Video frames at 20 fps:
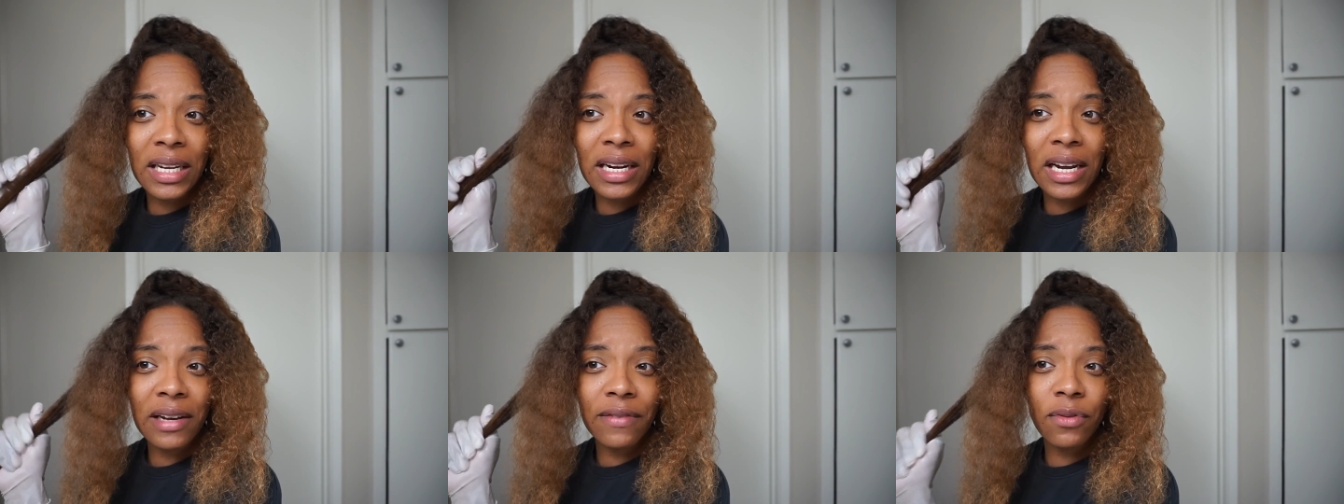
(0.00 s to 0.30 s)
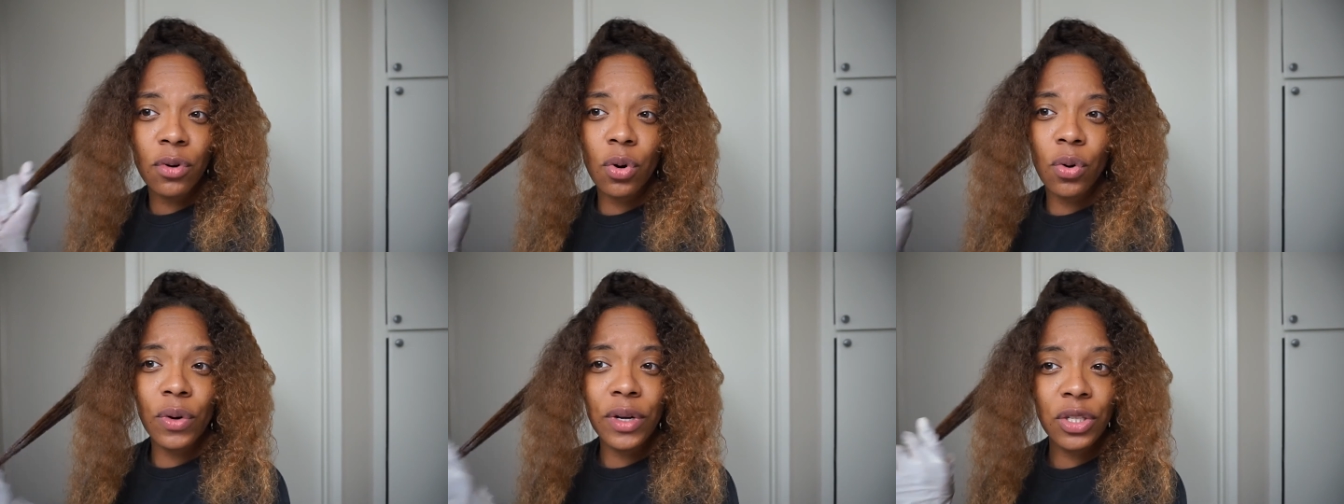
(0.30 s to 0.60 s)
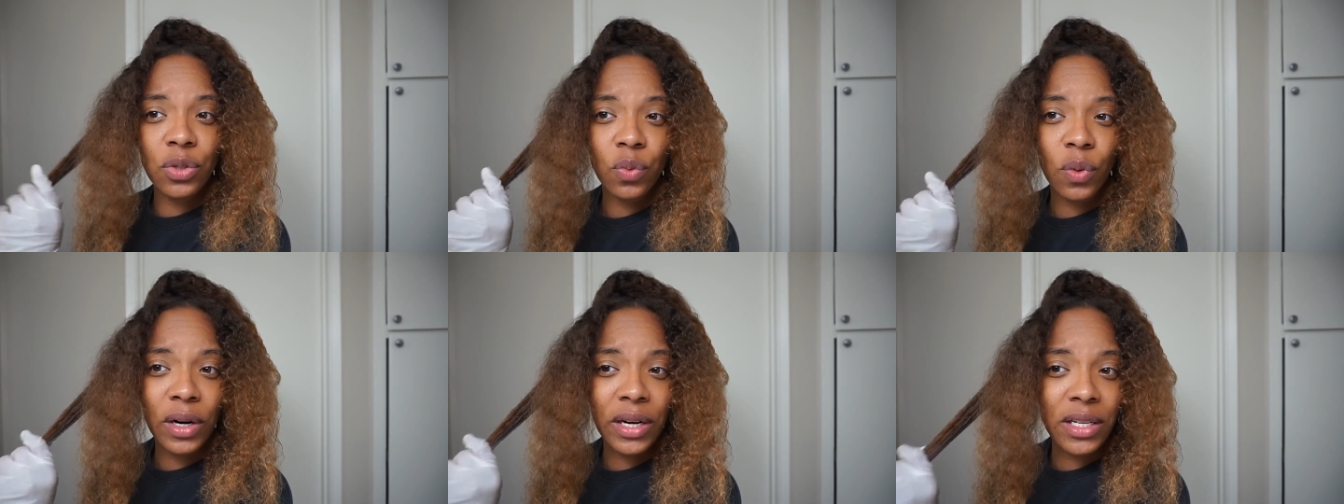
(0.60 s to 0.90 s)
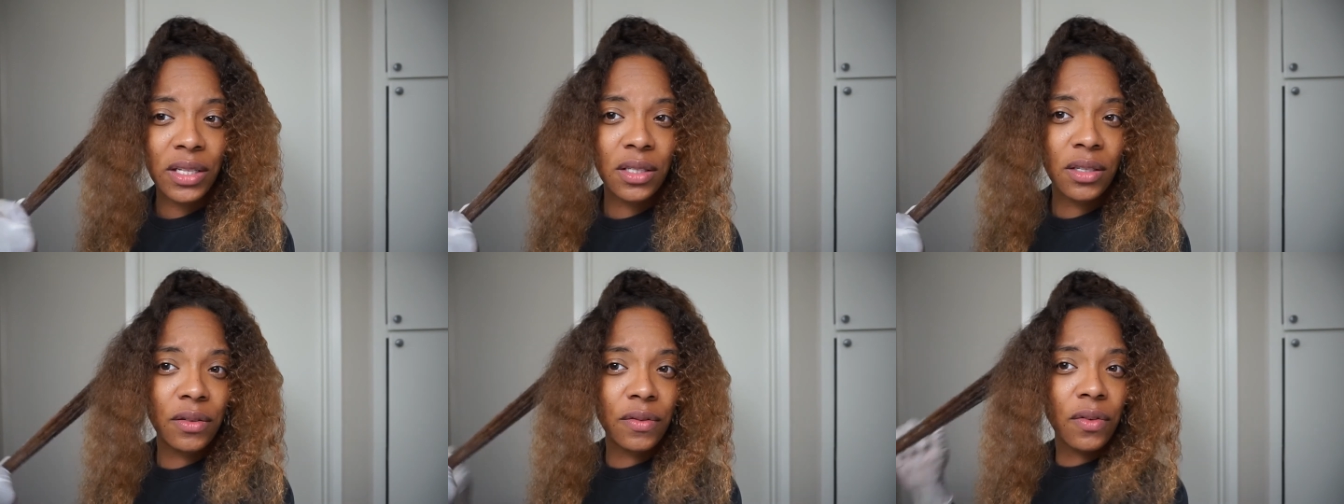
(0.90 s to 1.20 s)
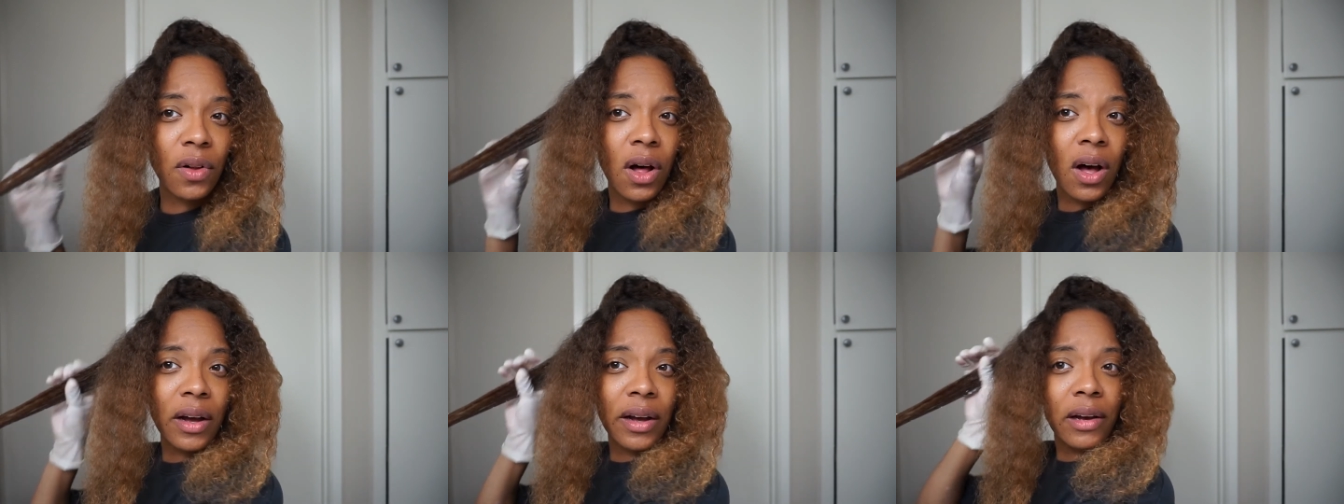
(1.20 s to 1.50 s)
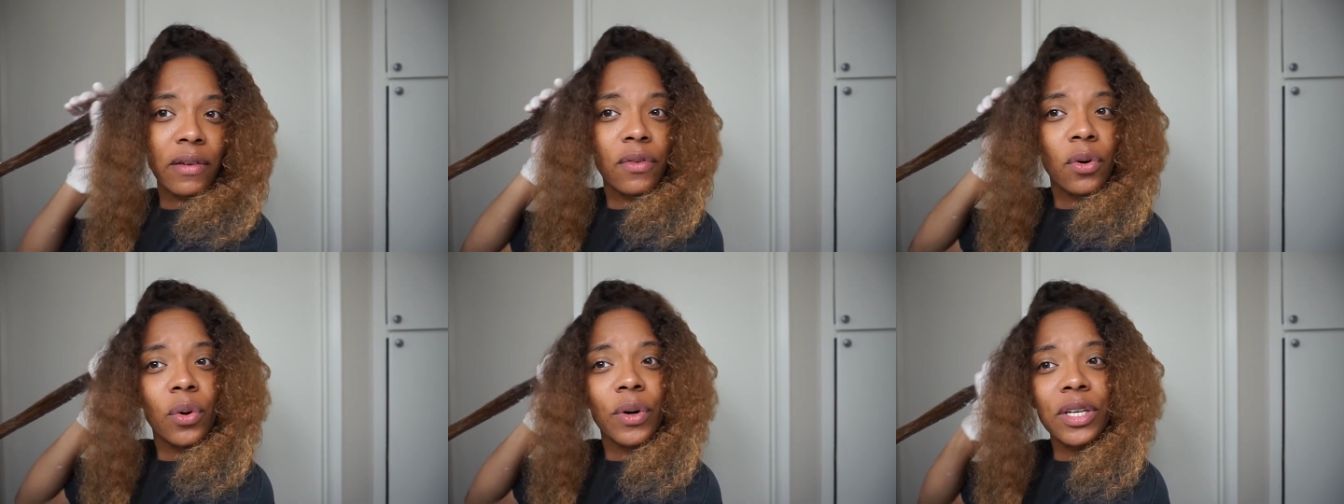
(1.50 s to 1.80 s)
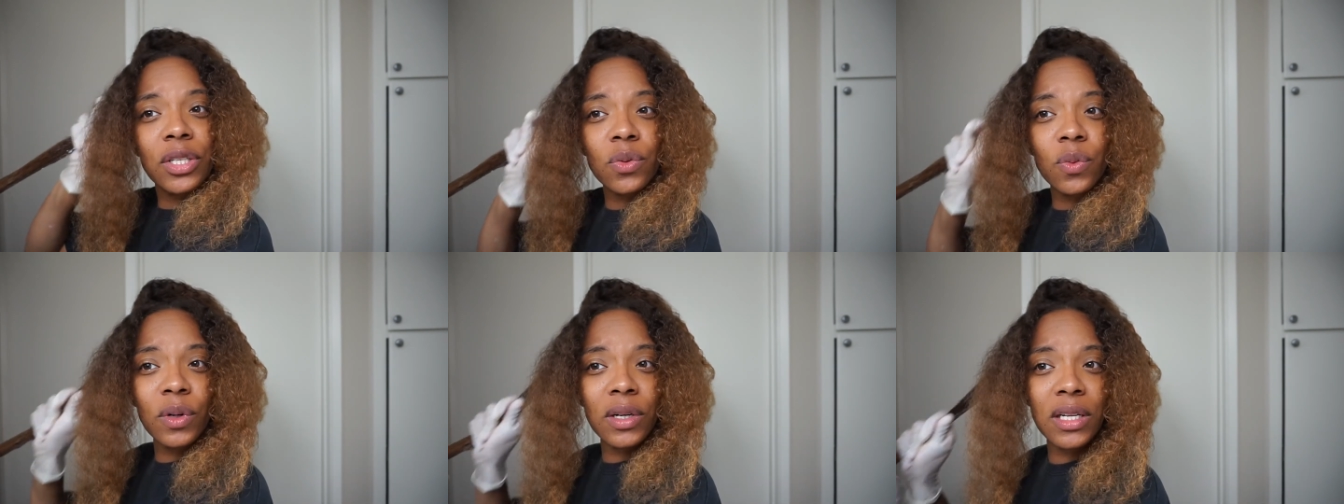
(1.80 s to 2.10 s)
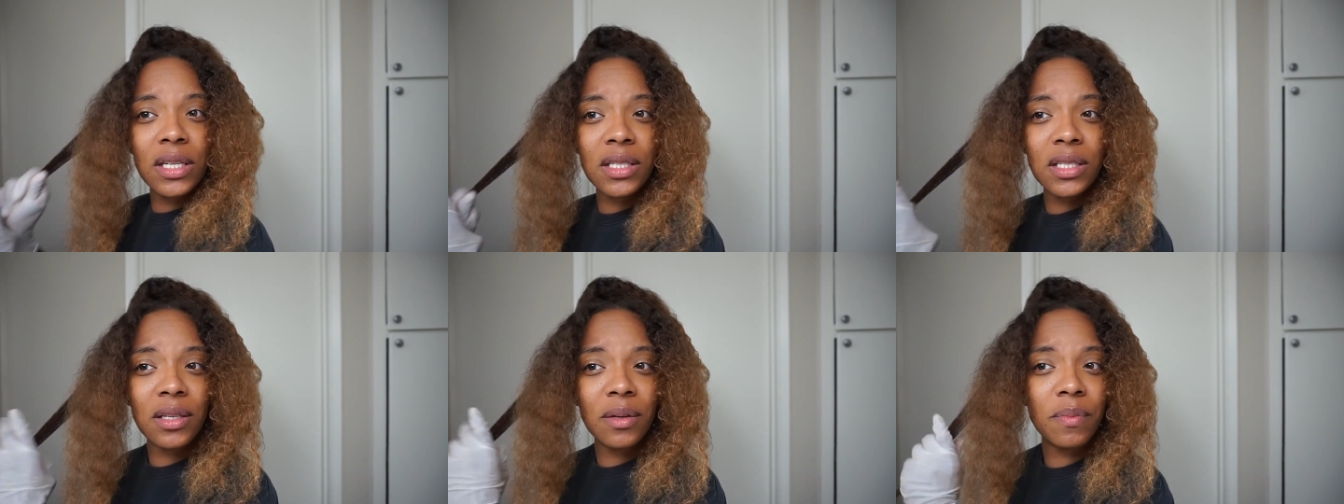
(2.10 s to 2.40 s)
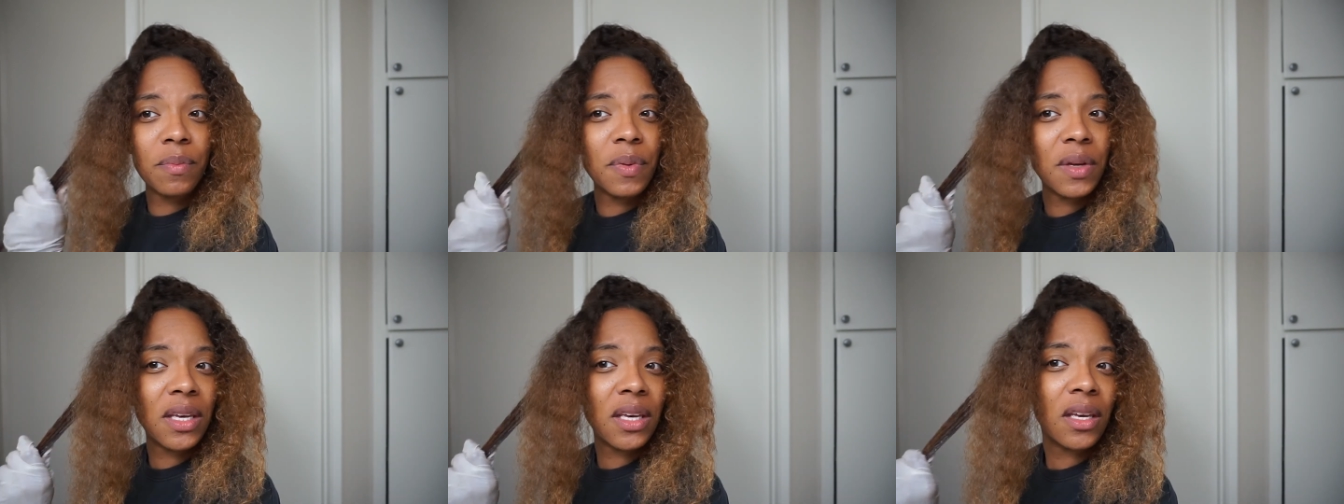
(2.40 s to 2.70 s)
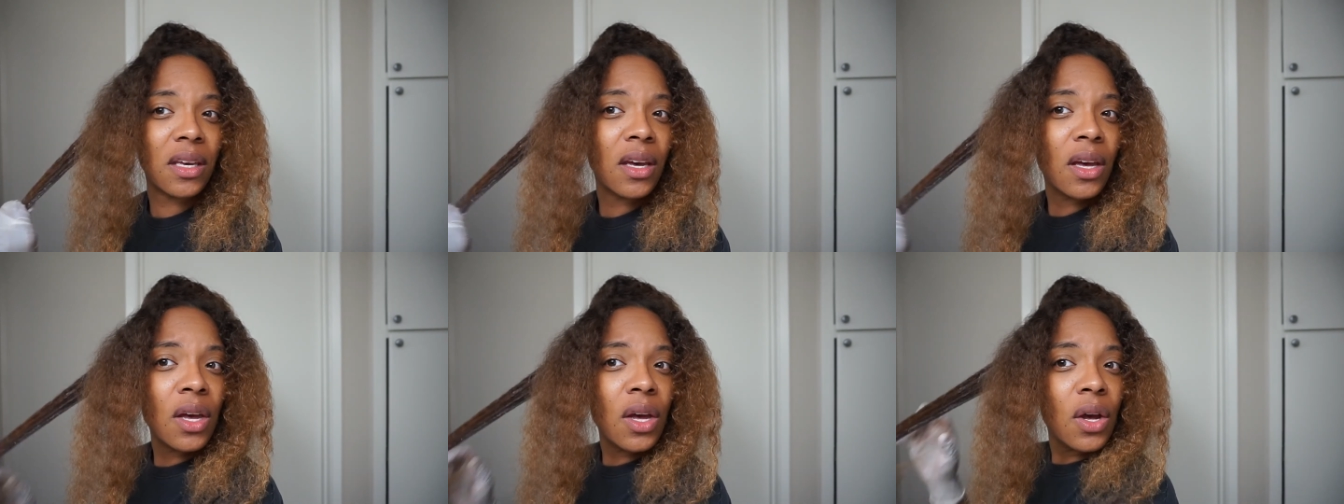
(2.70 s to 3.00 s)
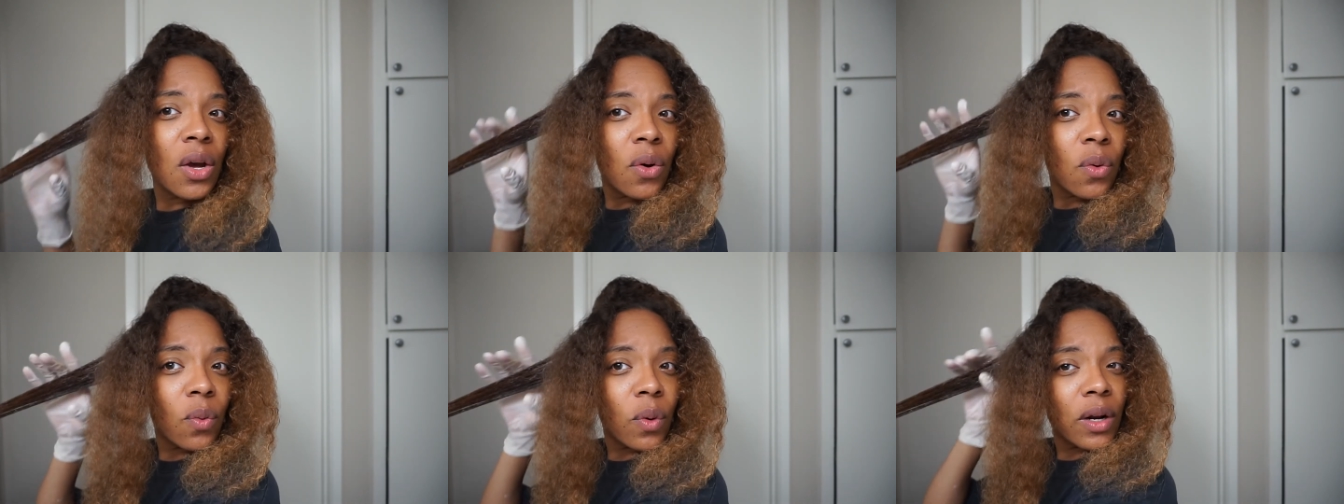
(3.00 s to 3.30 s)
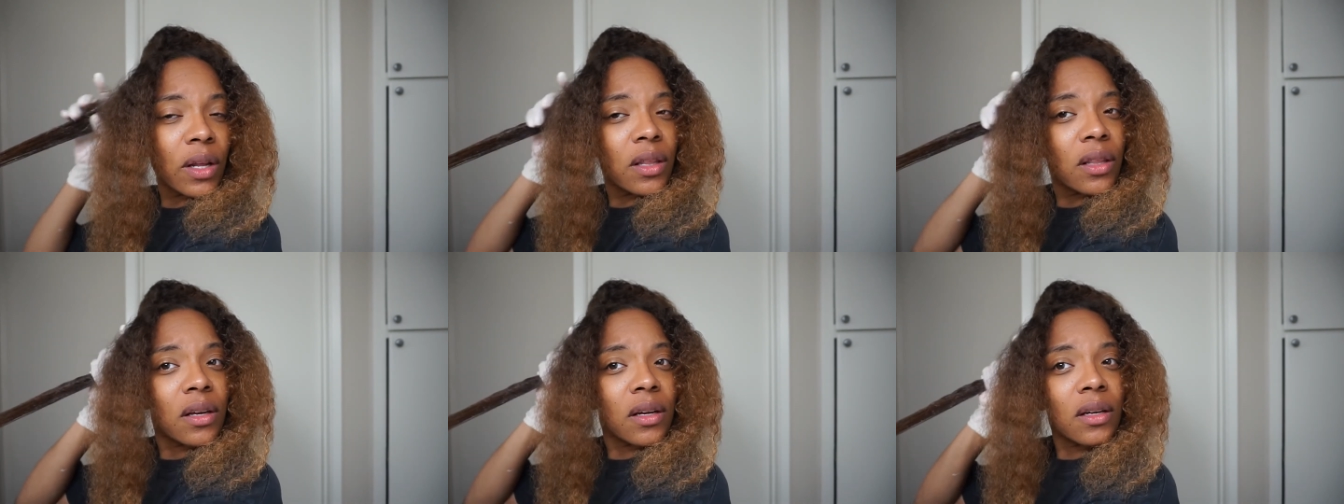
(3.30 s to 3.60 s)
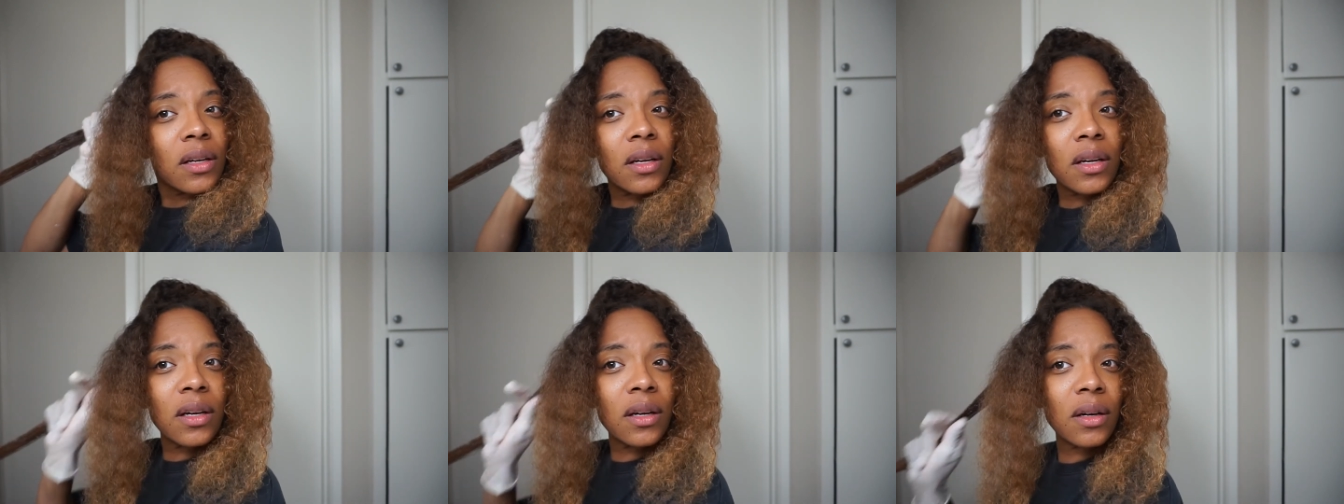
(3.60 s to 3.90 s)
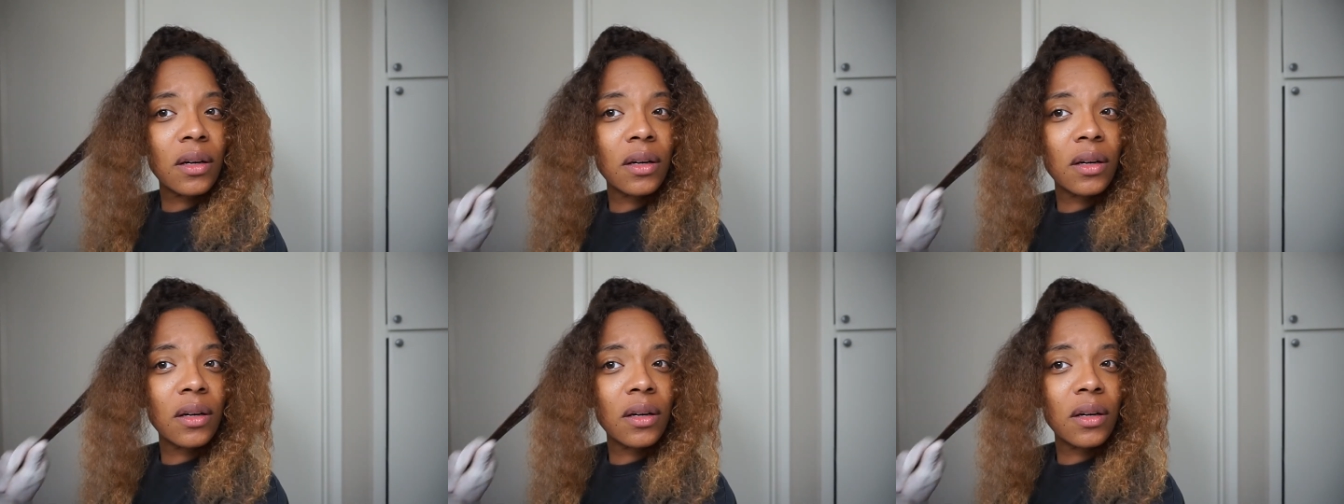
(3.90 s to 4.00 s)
I've always wanted to vlog. I've always wanted to be one of the